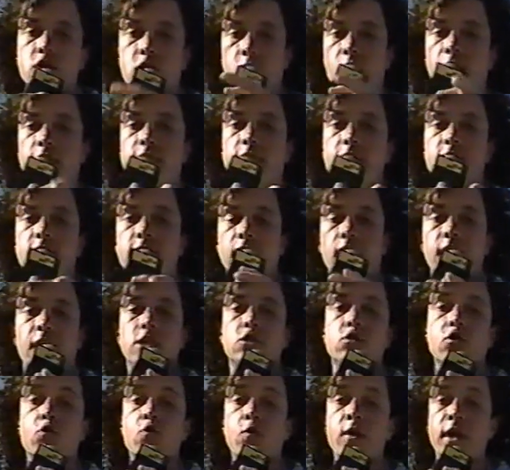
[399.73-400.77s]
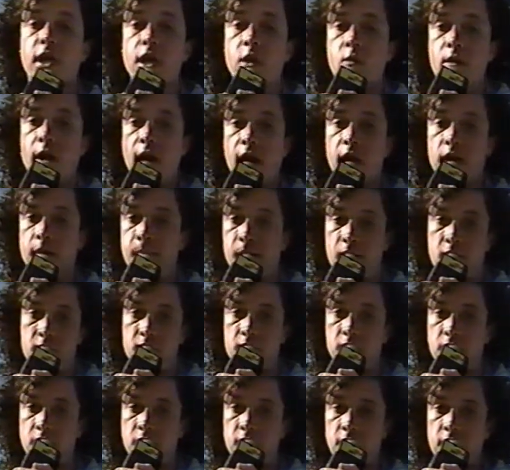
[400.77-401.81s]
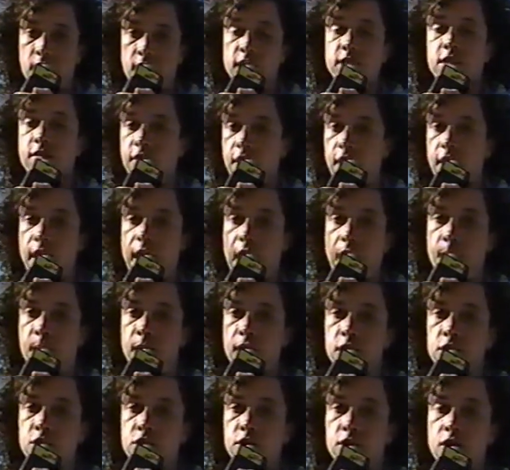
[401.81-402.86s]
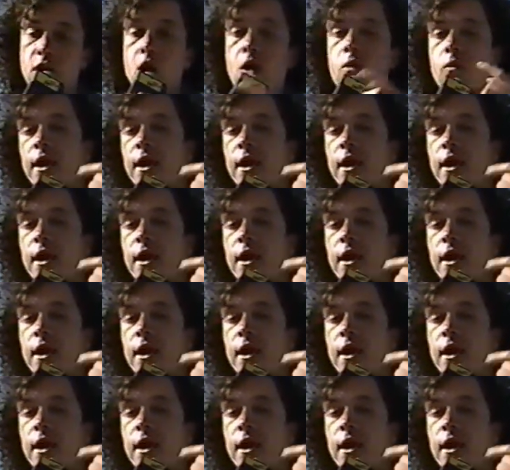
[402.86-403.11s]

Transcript: So write that down. That's with Ricky Rackman. He's a very happening dude.